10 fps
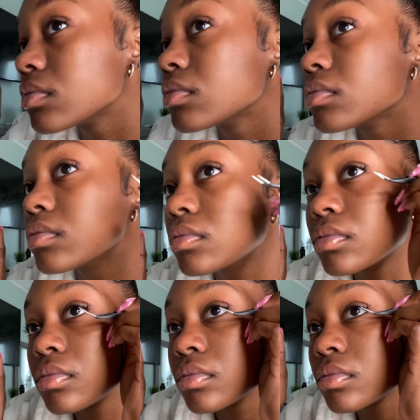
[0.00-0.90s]

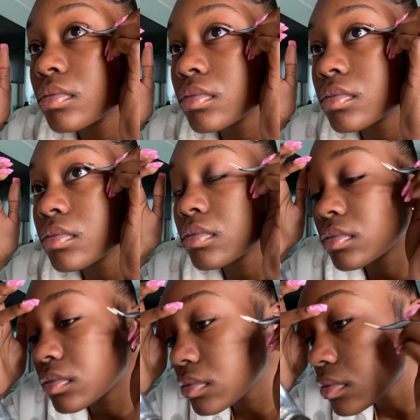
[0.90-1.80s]
(no one is talking)